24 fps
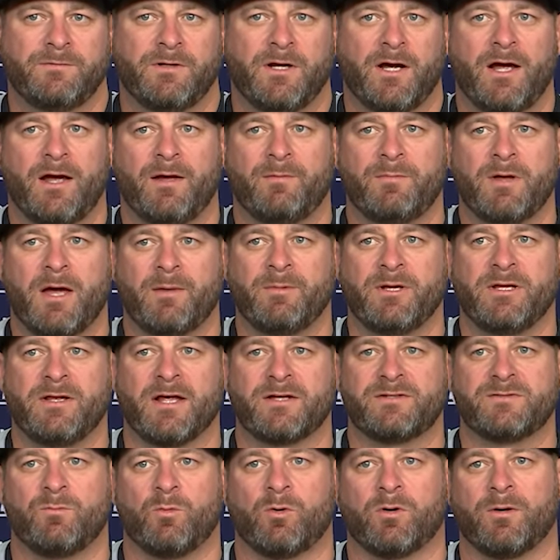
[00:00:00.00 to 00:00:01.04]
I mean,
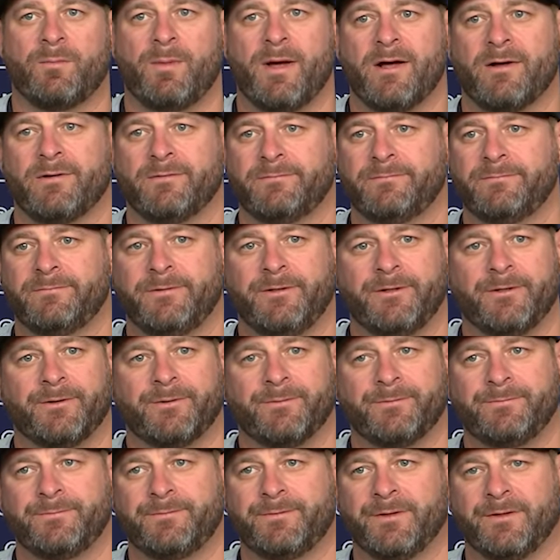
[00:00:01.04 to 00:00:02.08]
that's more about, you
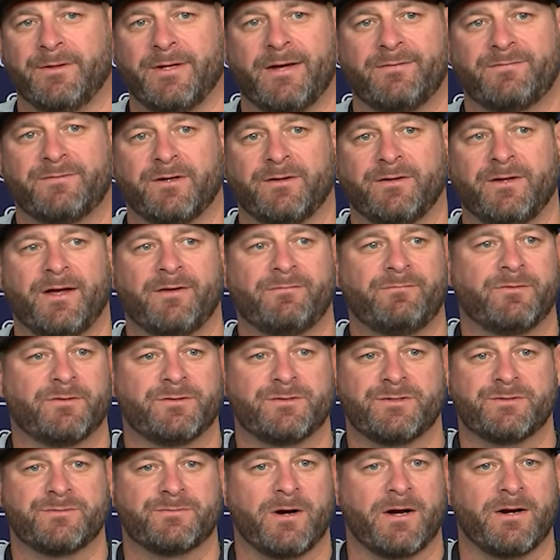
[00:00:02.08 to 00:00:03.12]
know, the left on left
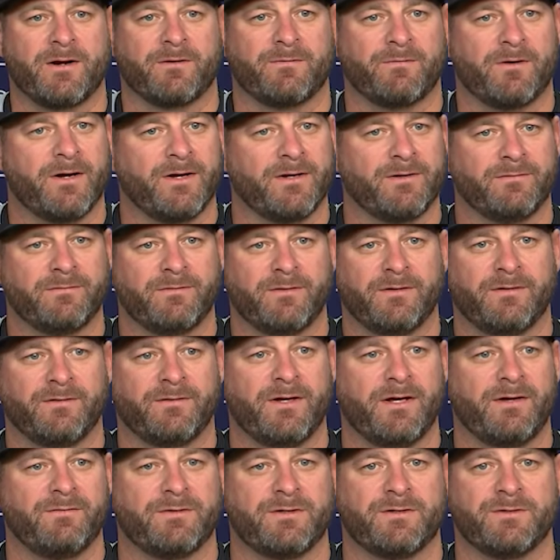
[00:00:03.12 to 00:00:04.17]
versus right on right. And
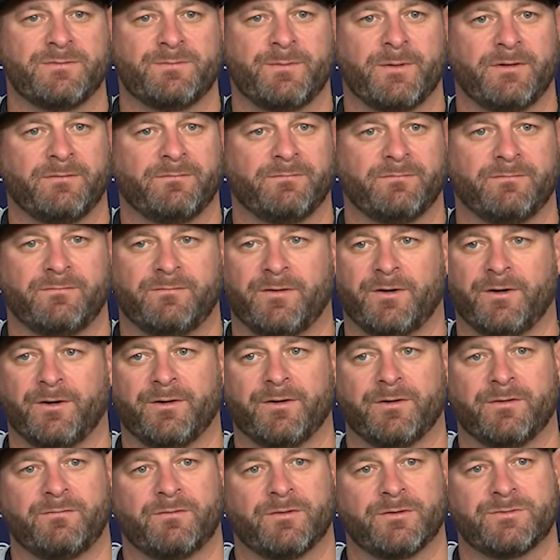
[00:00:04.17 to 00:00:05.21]
David has been very
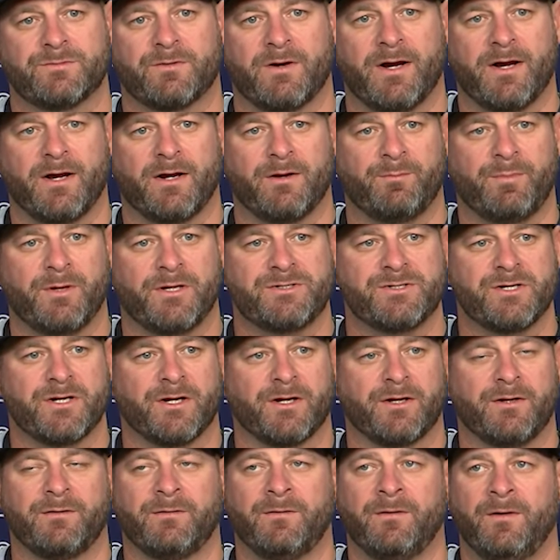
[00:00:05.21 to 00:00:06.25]
good versus right-handed
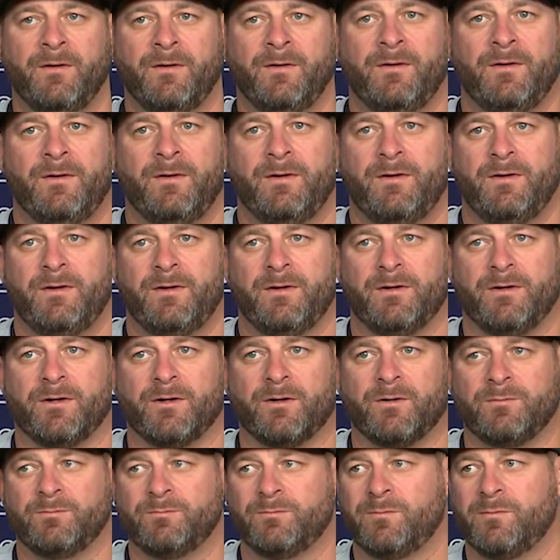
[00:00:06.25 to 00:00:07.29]
pitching. And, you
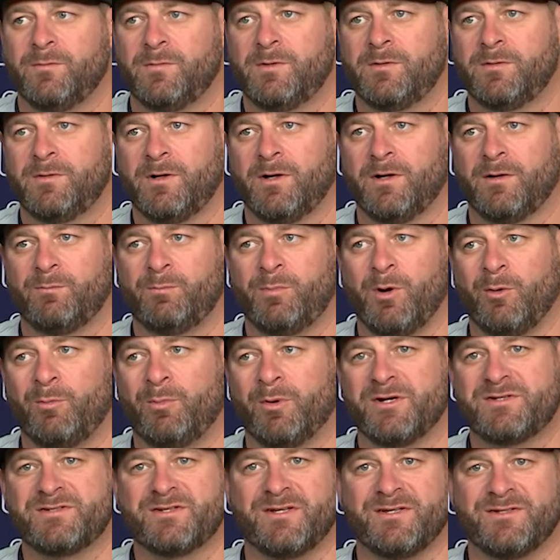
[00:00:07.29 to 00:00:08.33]
know, Bo
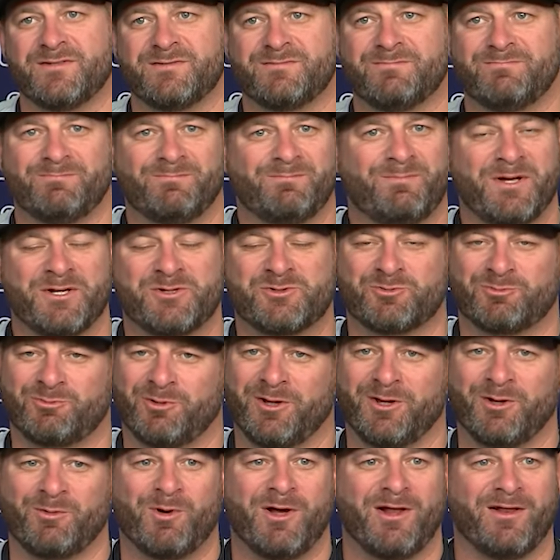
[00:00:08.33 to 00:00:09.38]
Brisky's pitched
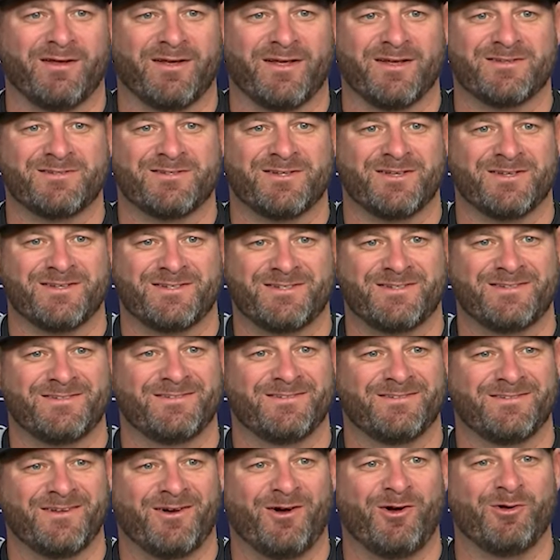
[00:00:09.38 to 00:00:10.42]
really well against us
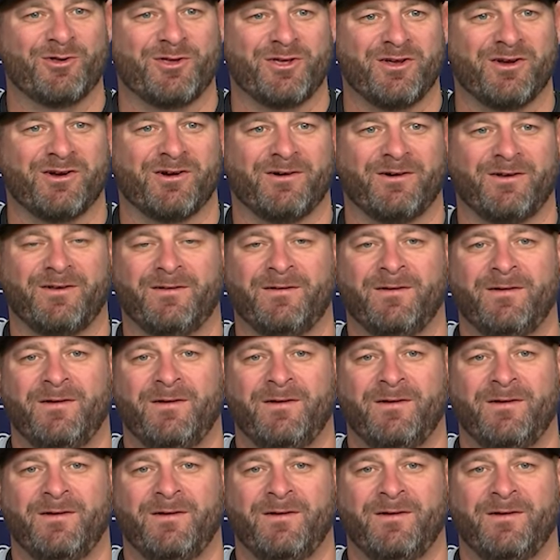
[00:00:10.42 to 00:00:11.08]
all year.